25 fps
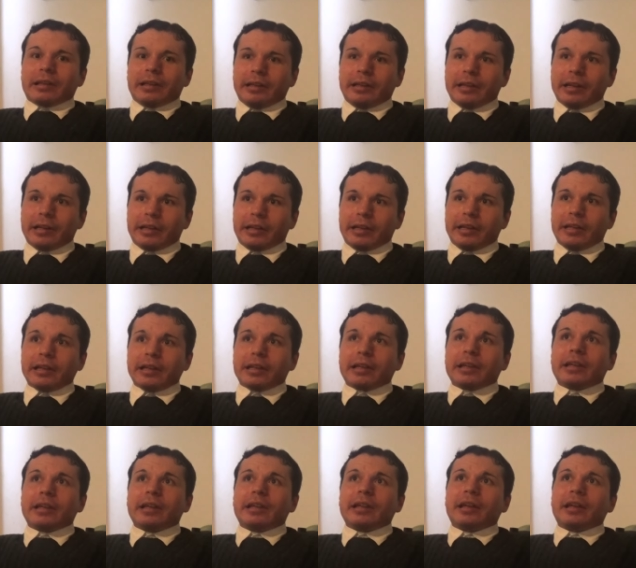Lily,
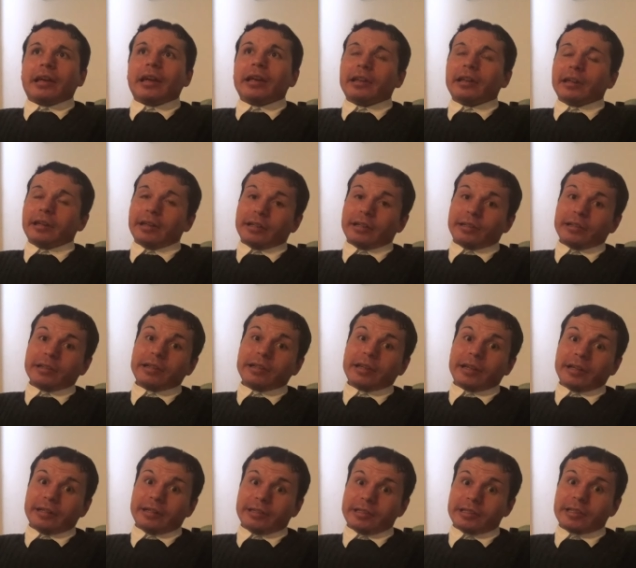and the little
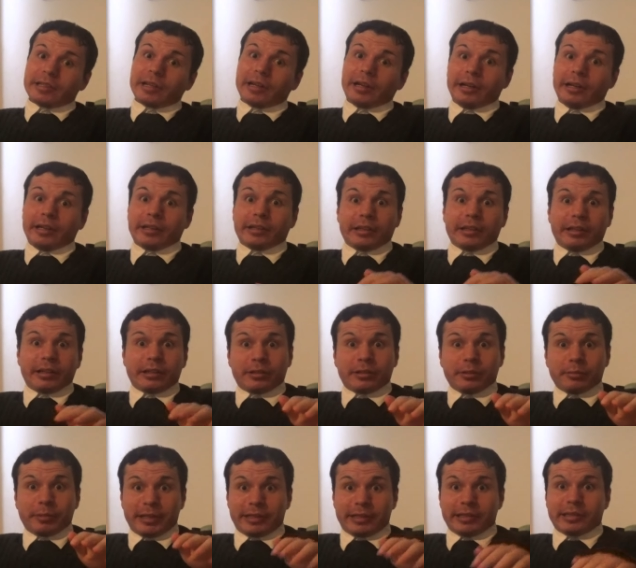girl Sky, the
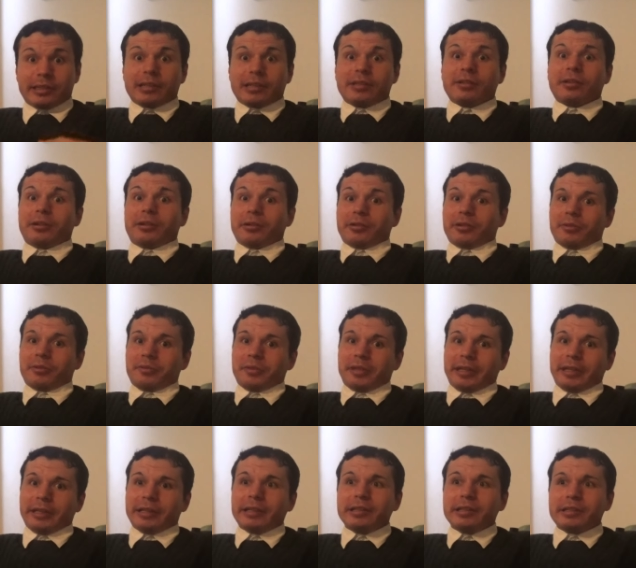little Westie dog of
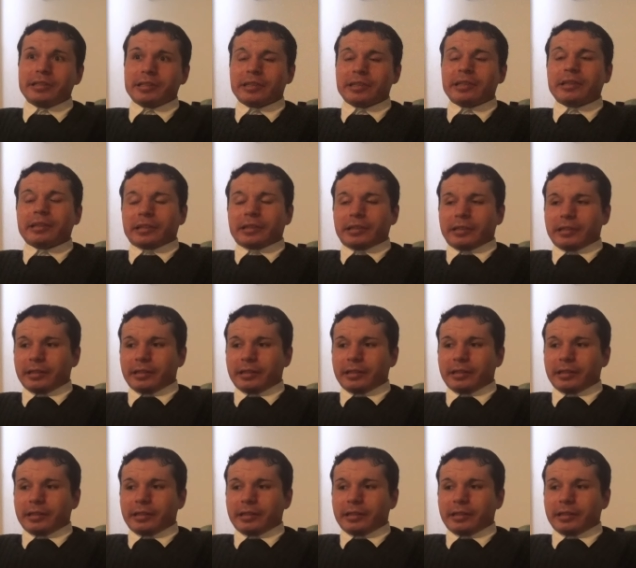theirs,